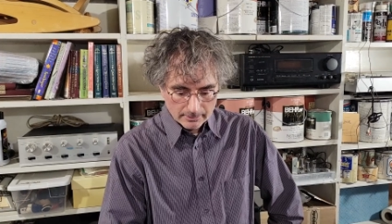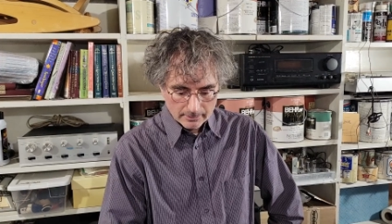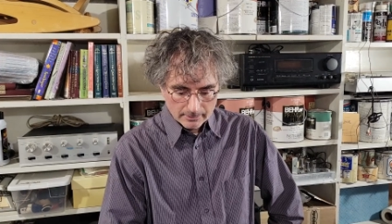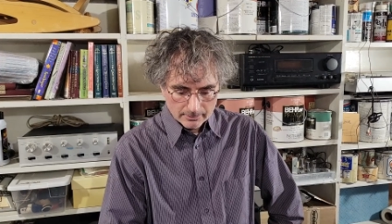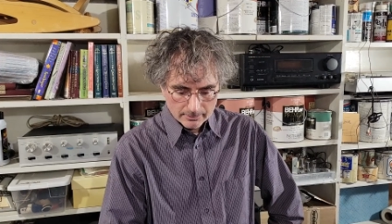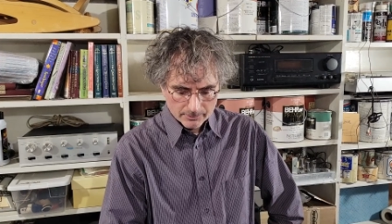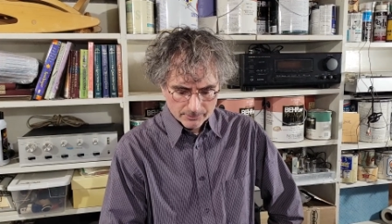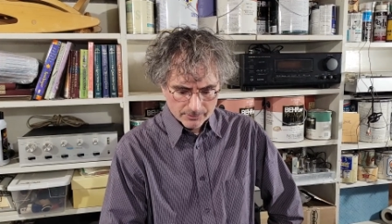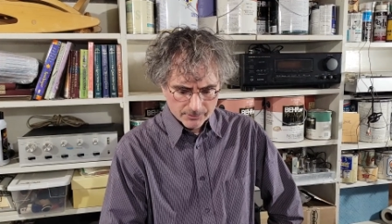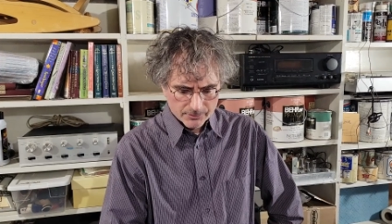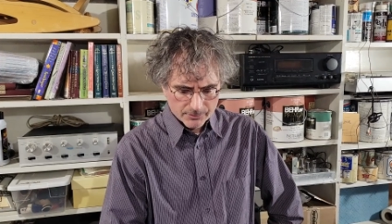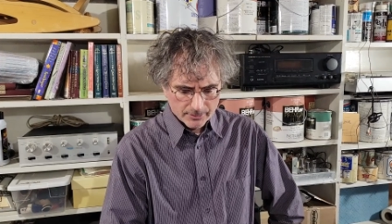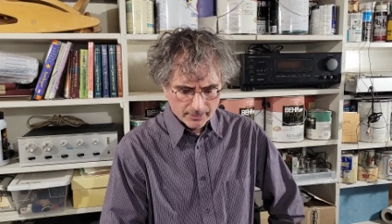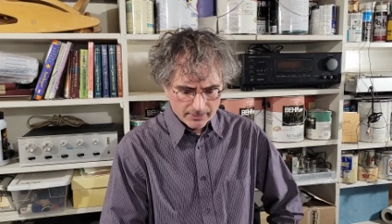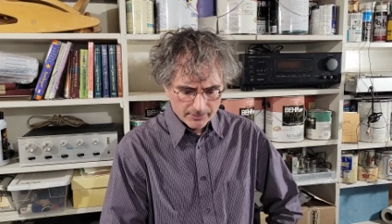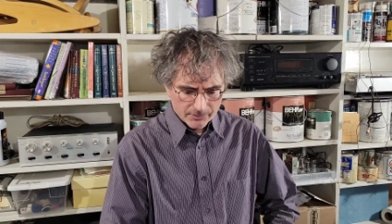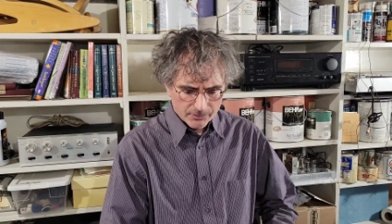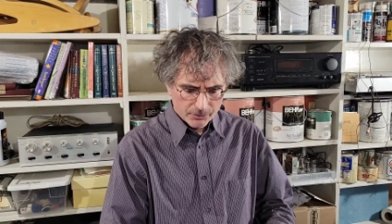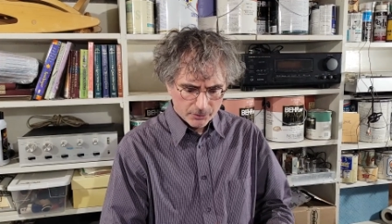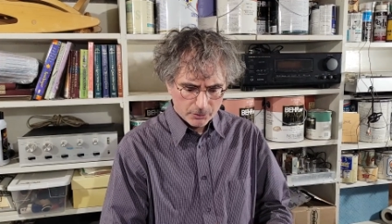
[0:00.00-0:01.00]
there's this
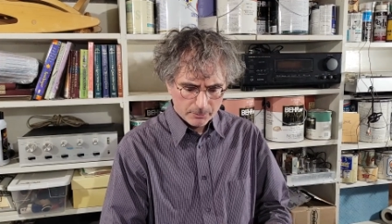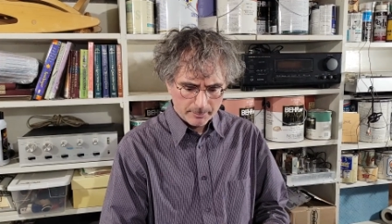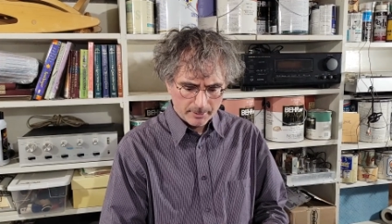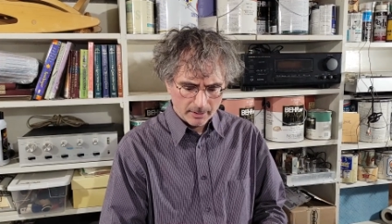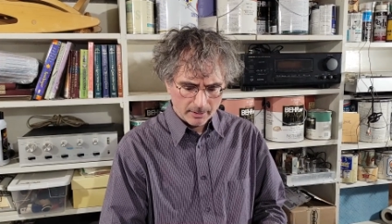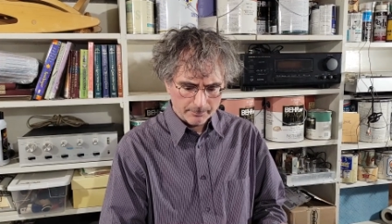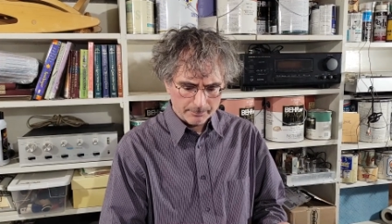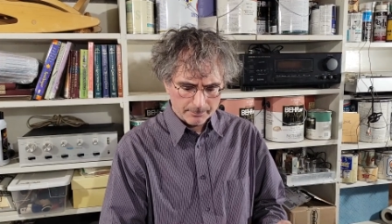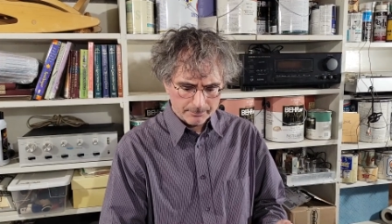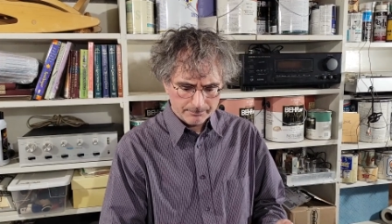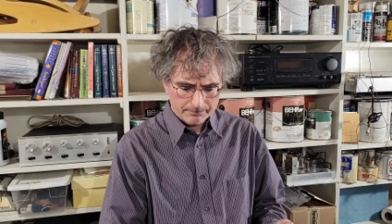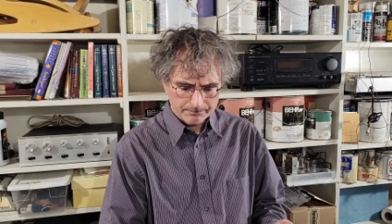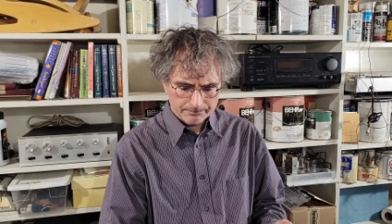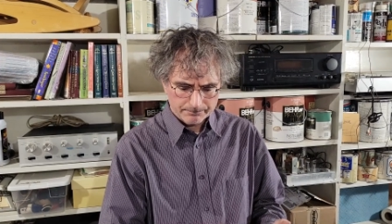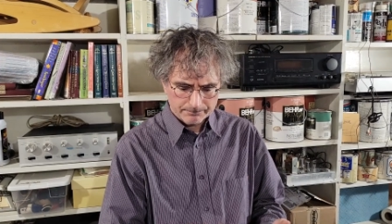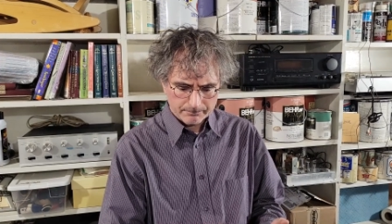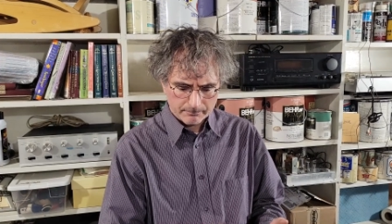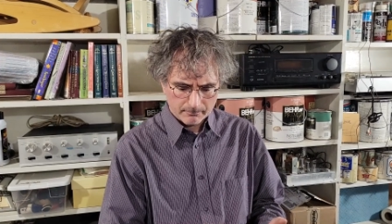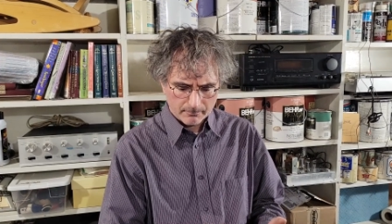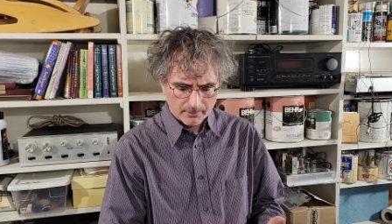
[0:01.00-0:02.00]
nice tube amp.
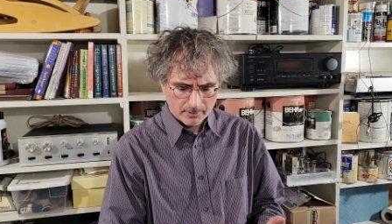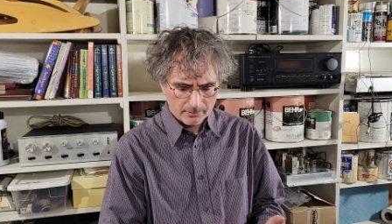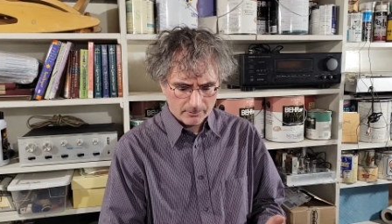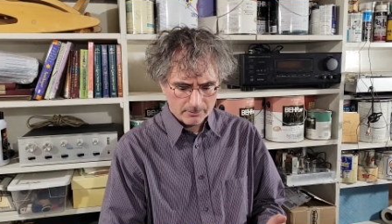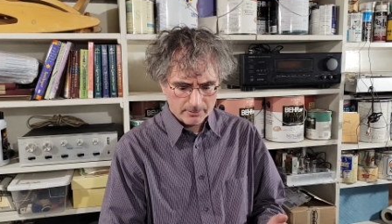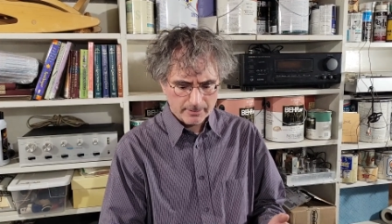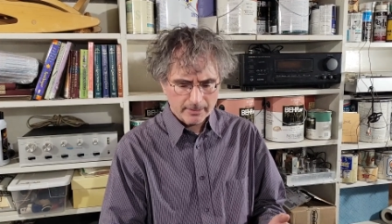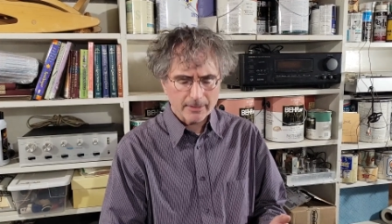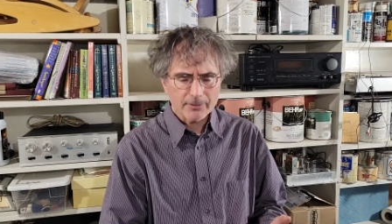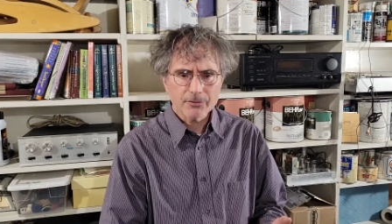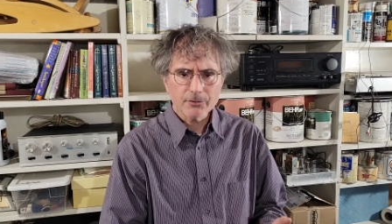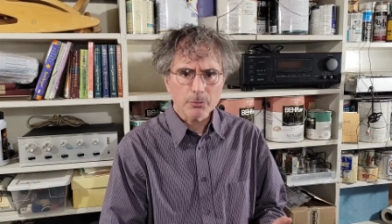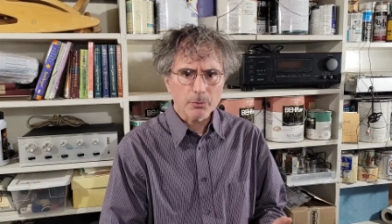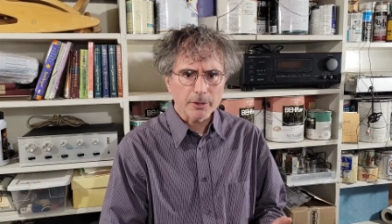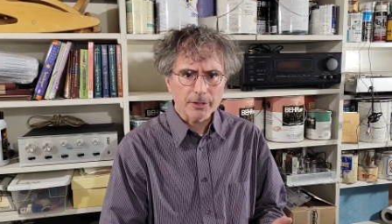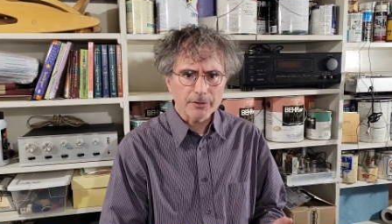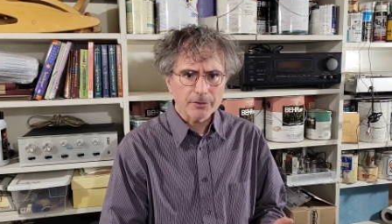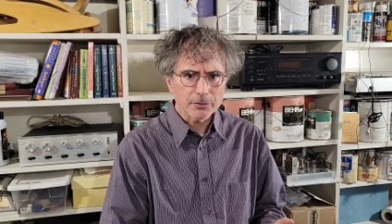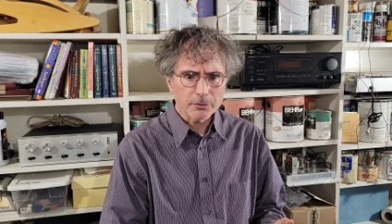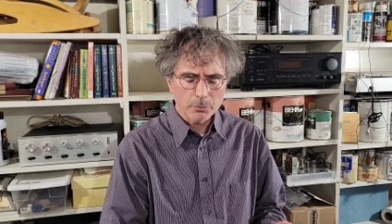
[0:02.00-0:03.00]
It only has
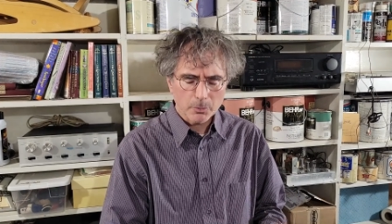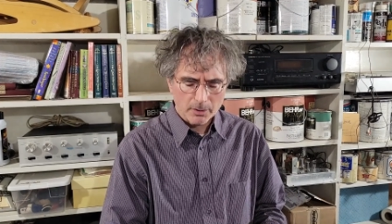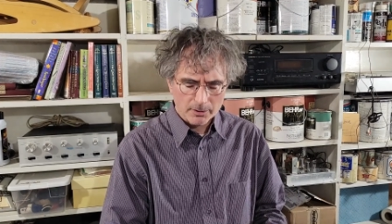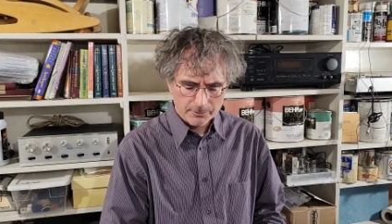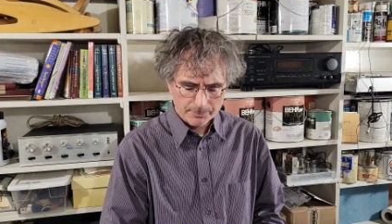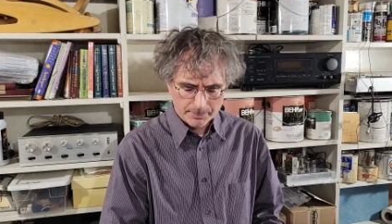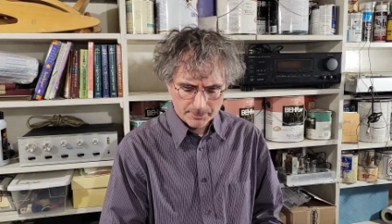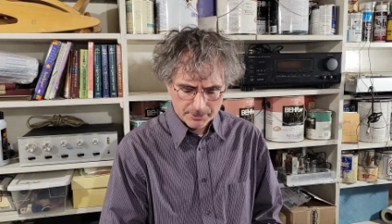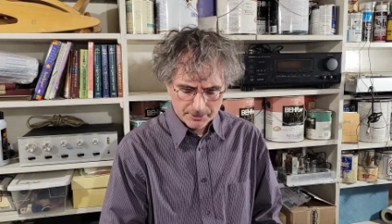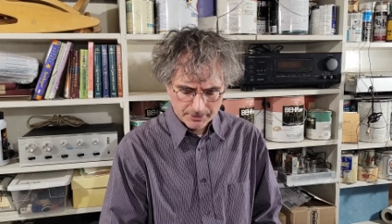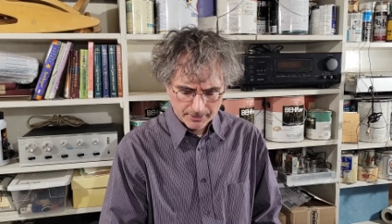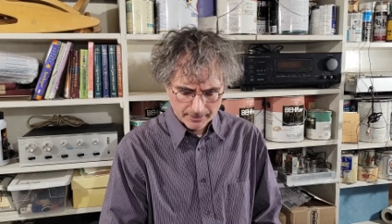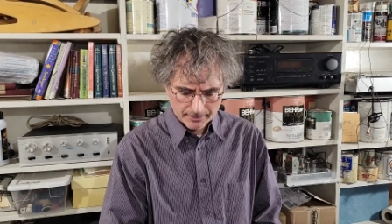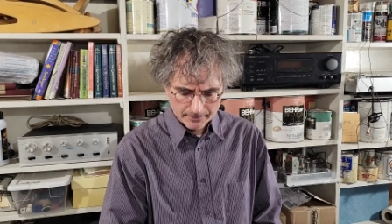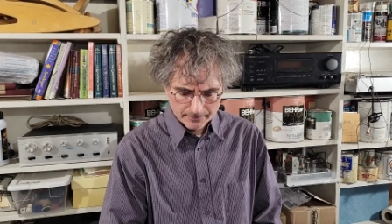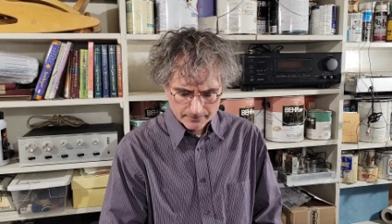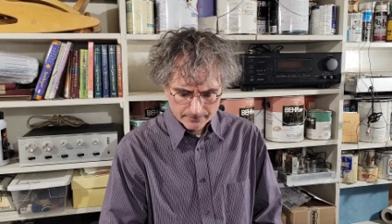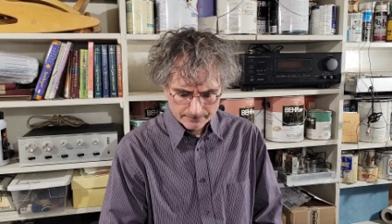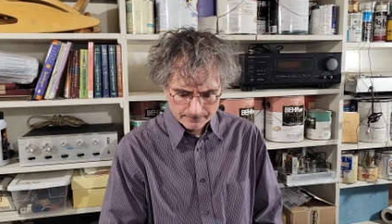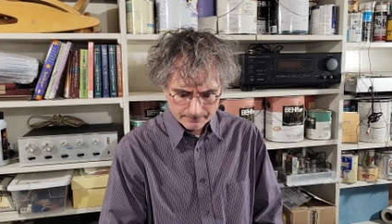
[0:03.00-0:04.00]
22 watts per
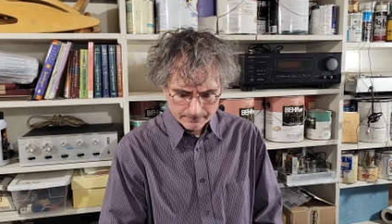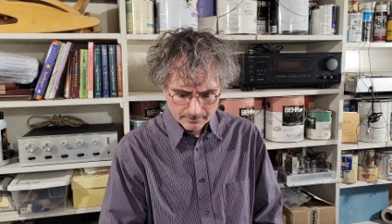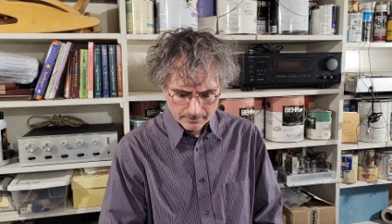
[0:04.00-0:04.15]
channel,